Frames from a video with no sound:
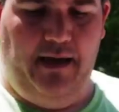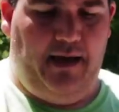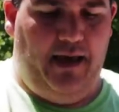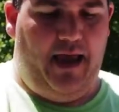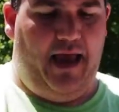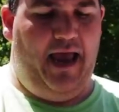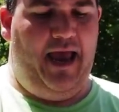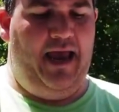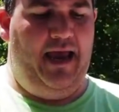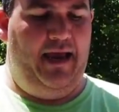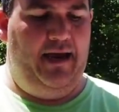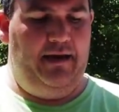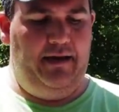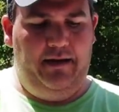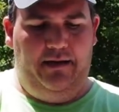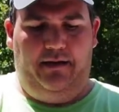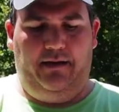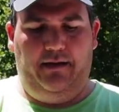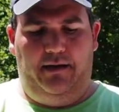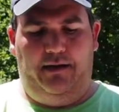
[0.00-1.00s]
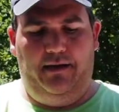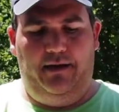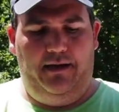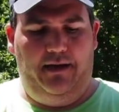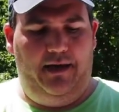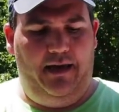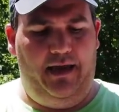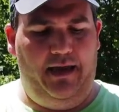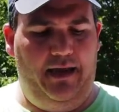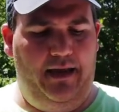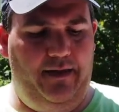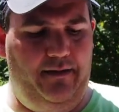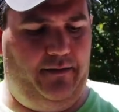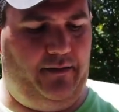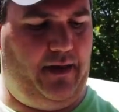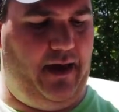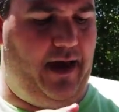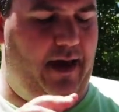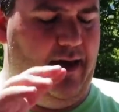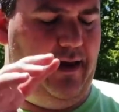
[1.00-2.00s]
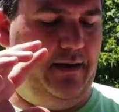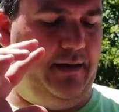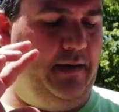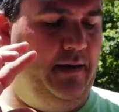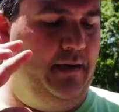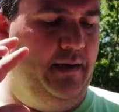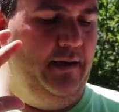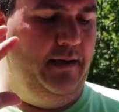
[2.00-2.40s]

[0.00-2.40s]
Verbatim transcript: and it is got